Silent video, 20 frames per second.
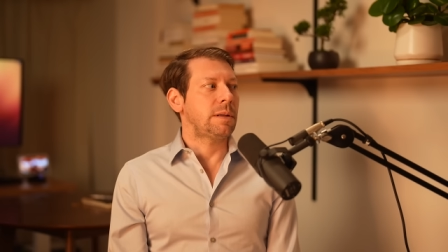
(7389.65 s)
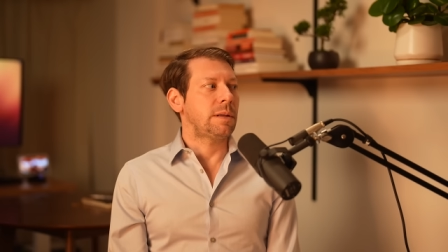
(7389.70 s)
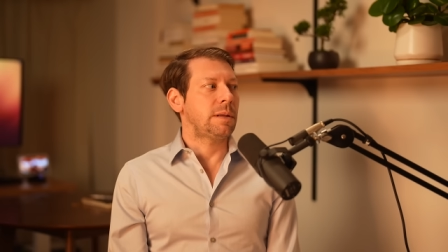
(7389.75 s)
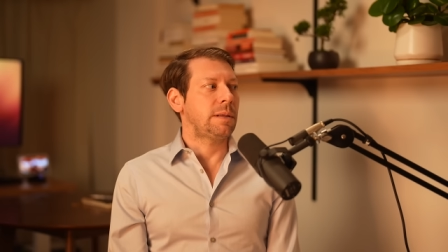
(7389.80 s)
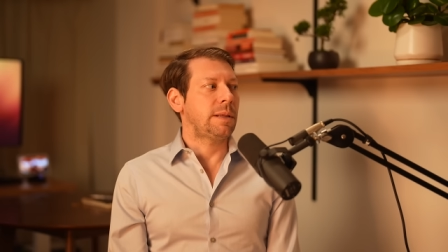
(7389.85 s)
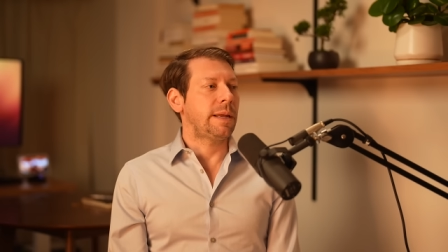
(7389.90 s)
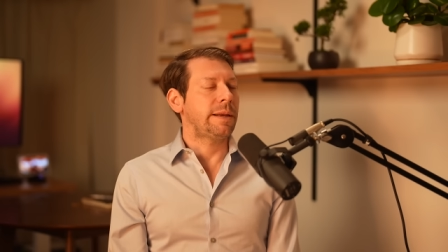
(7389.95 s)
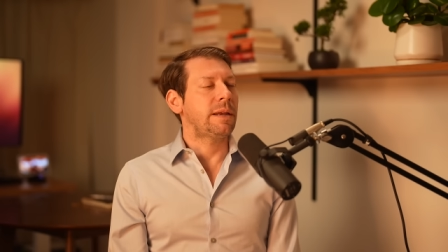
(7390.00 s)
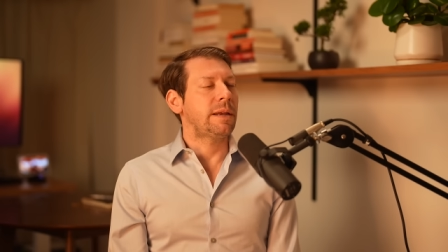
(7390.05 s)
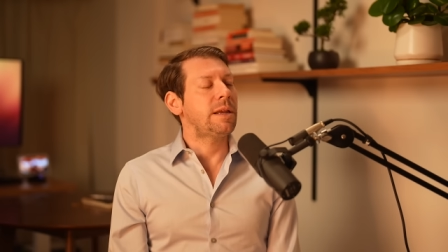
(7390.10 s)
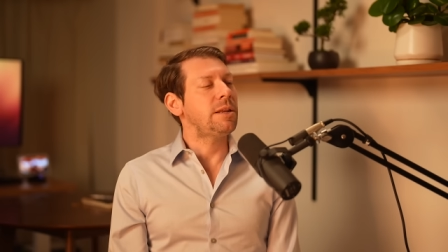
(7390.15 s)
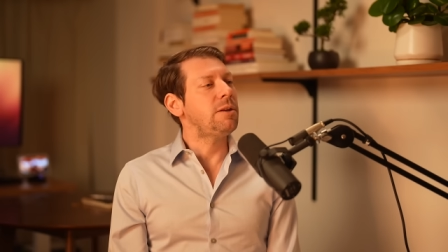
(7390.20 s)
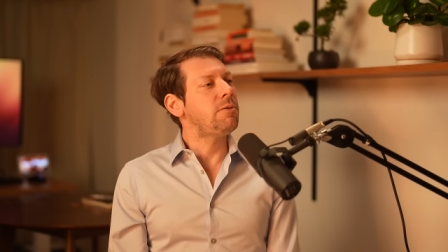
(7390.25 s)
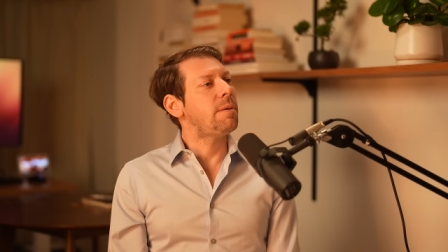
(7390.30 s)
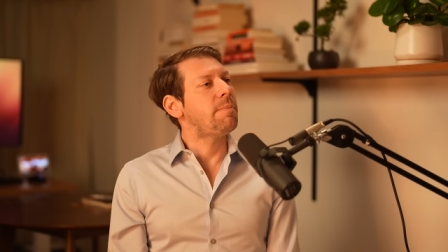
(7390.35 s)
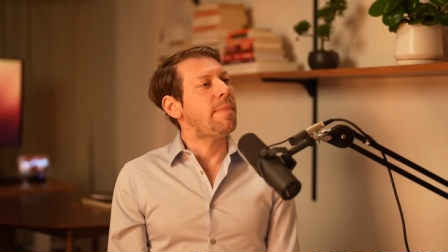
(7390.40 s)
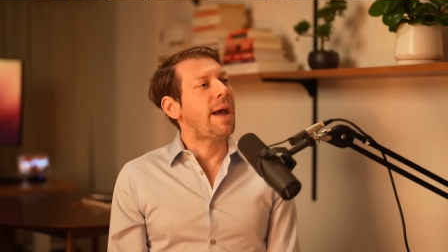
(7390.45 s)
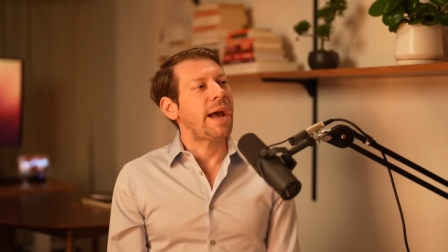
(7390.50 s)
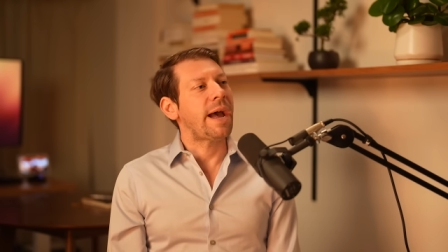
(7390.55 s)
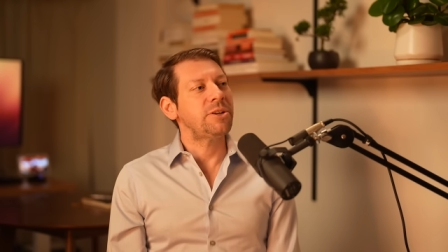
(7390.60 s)
like, can you
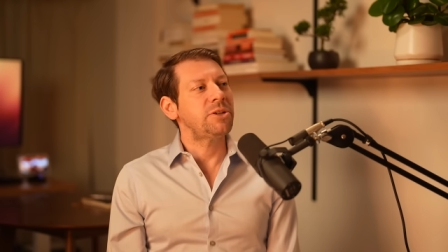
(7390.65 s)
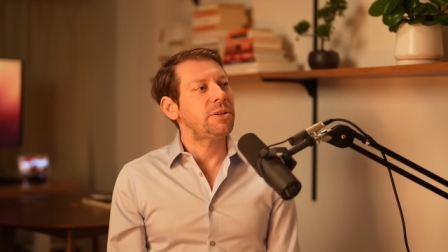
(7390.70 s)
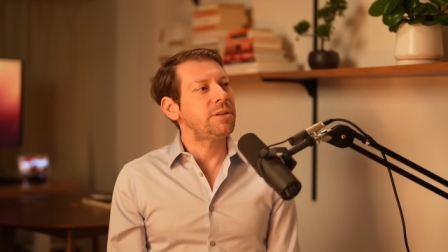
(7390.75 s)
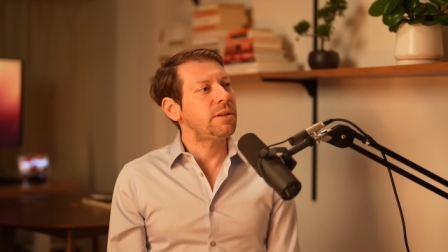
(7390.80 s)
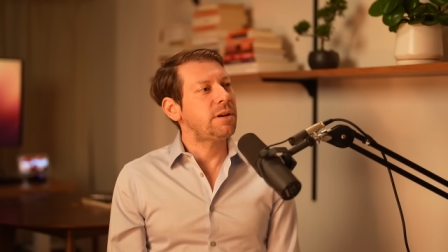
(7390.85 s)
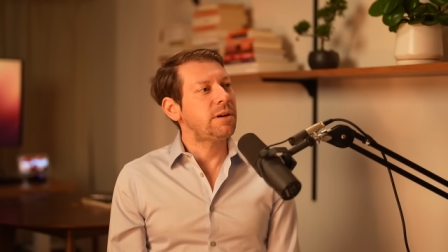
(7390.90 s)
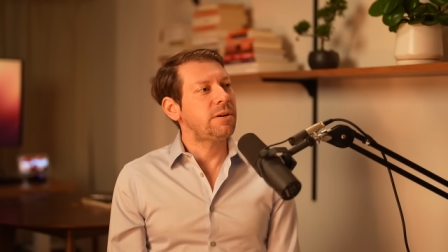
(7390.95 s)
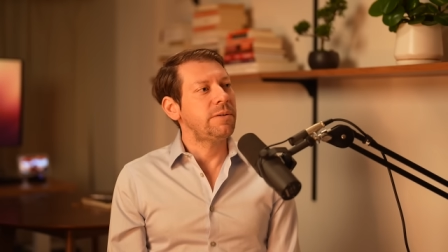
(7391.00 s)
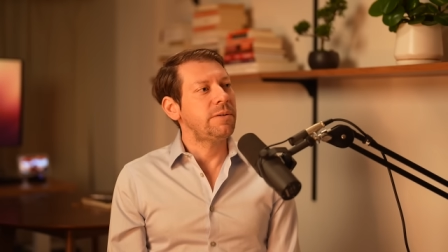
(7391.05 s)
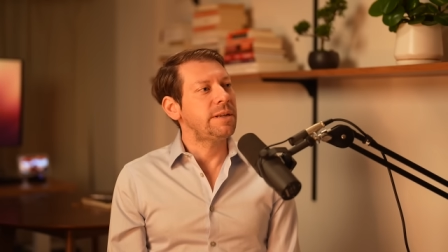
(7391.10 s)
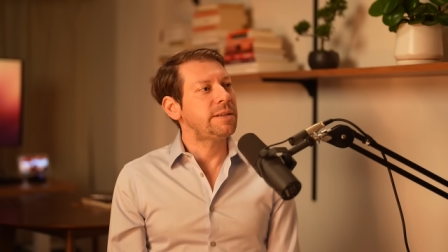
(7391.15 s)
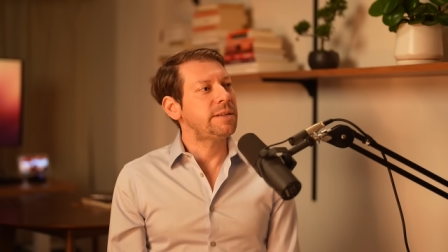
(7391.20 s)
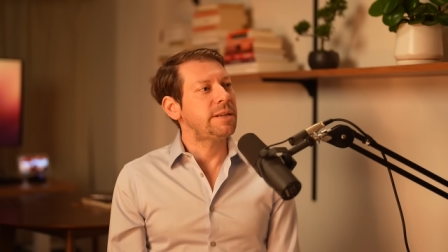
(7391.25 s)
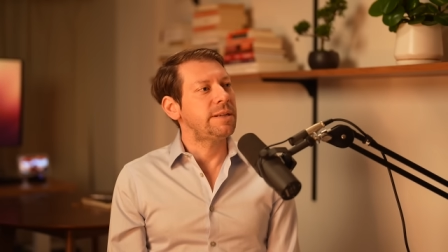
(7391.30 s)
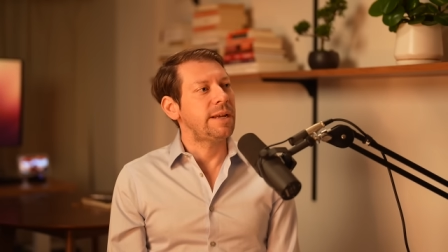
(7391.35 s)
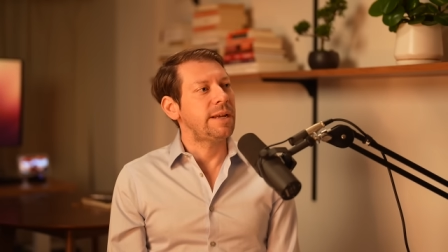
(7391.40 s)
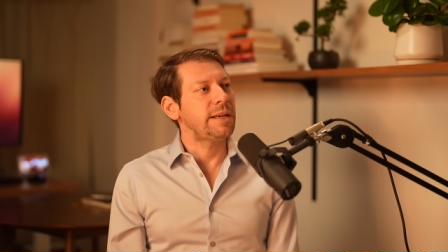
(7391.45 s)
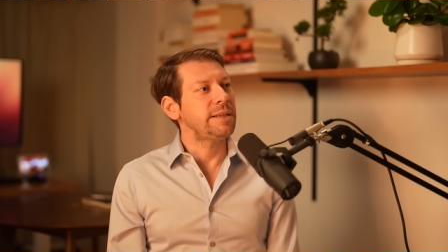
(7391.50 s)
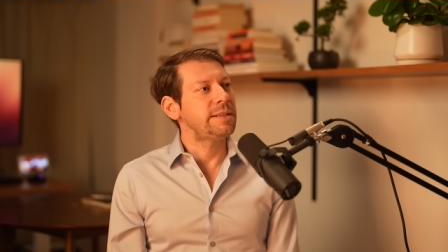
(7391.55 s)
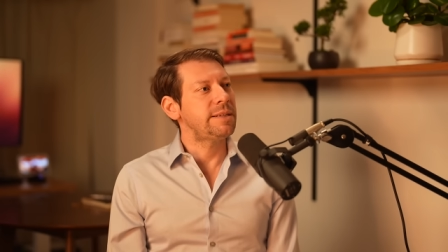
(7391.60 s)
imagine though, in
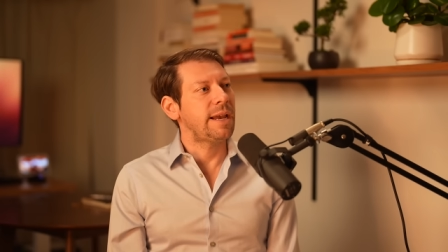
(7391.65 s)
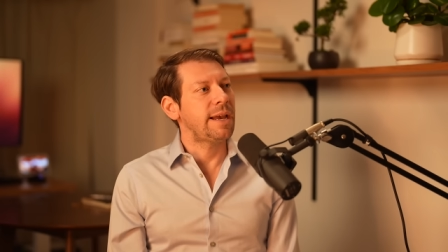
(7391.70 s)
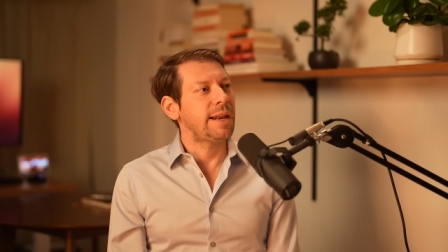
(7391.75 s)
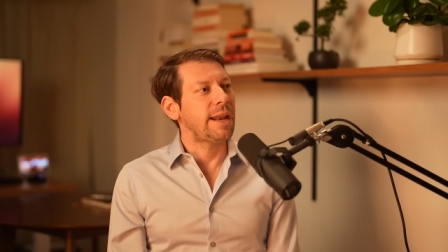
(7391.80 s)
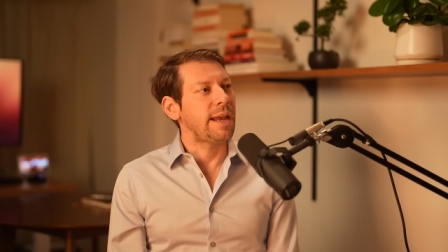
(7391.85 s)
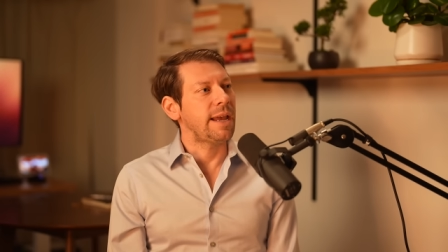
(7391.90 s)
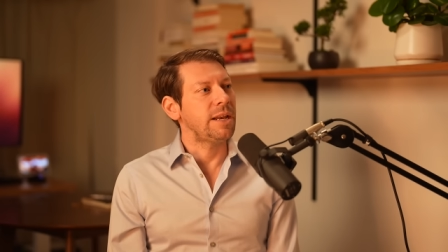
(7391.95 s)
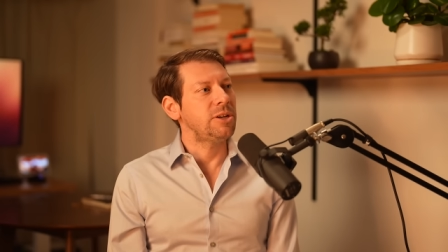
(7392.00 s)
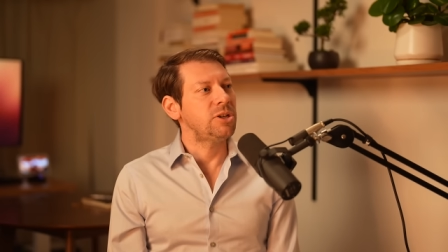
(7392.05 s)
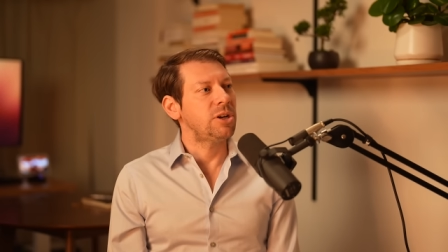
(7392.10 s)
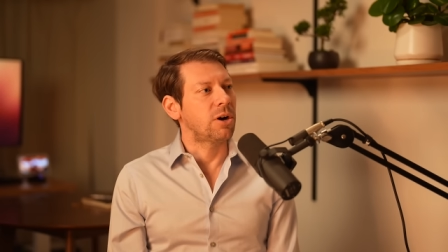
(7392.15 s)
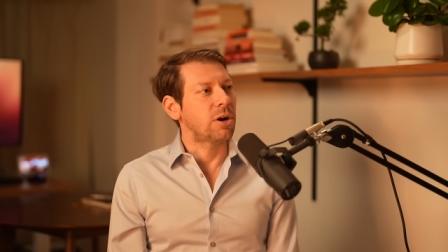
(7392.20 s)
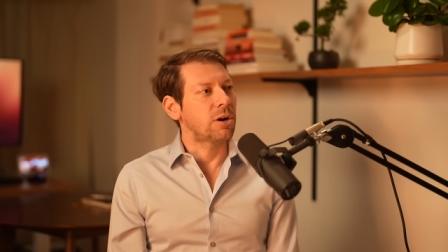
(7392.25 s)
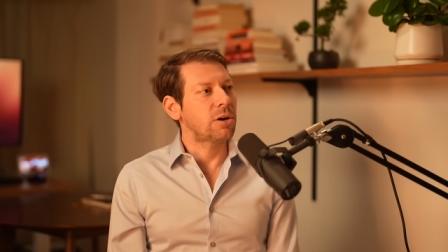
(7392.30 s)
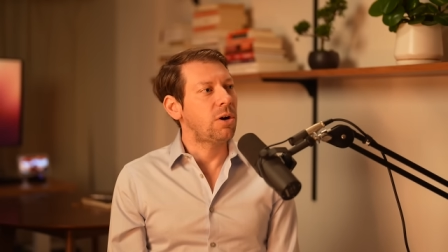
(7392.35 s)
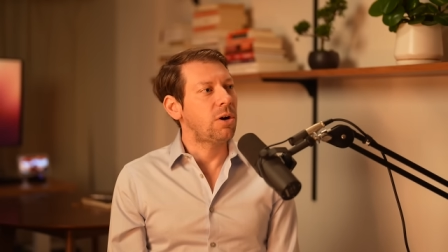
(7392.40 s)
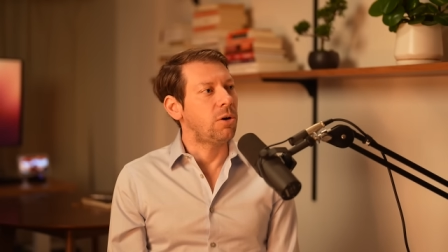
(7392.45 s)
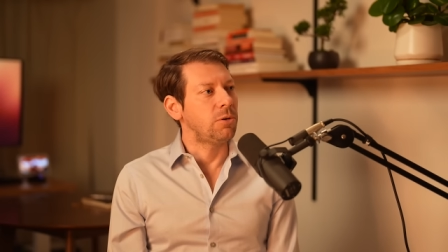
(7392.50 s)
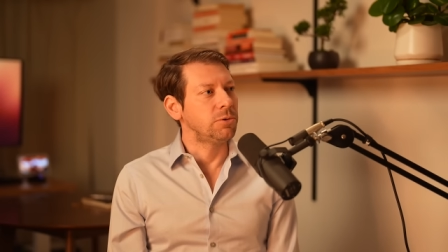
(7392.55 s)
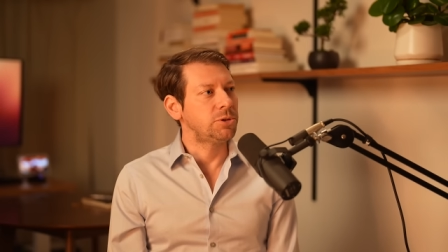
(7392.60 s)
today's day and age, in our
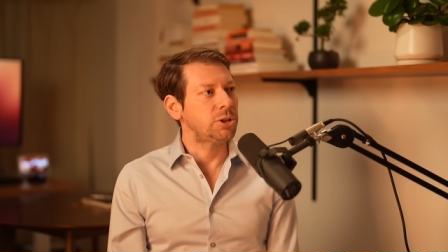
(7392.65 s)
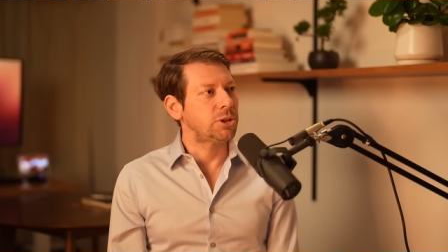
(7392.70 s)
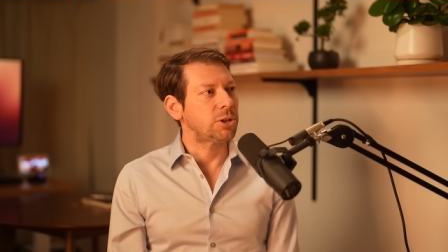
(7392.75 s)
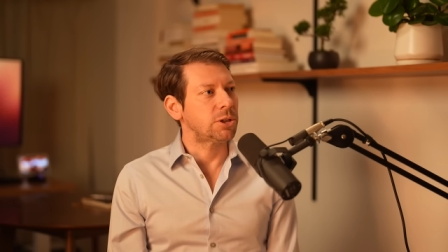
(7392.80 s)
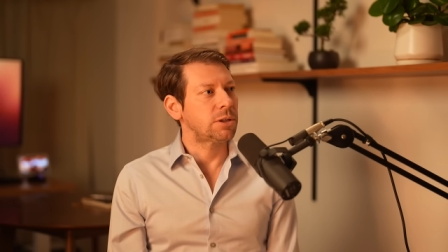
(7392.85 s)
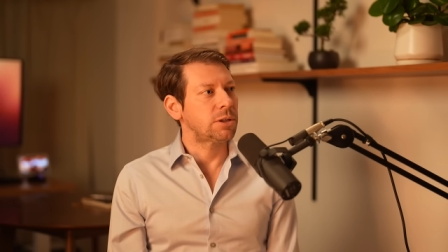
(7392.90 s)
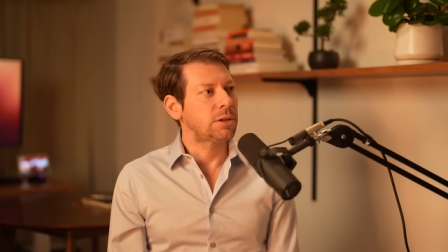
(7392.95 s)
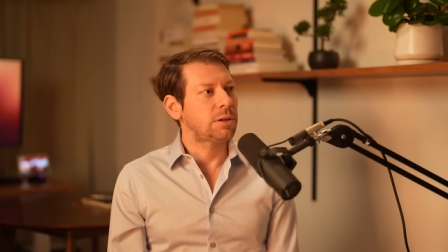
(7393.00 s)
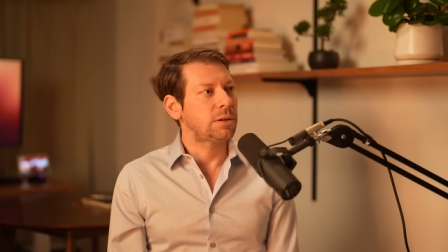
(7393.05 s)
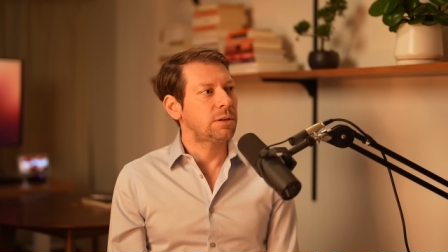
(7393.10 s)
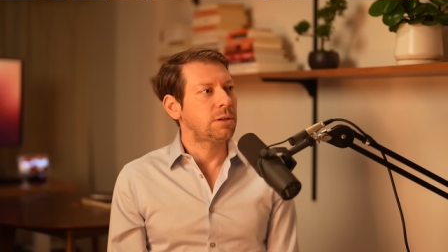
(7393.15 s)
culture,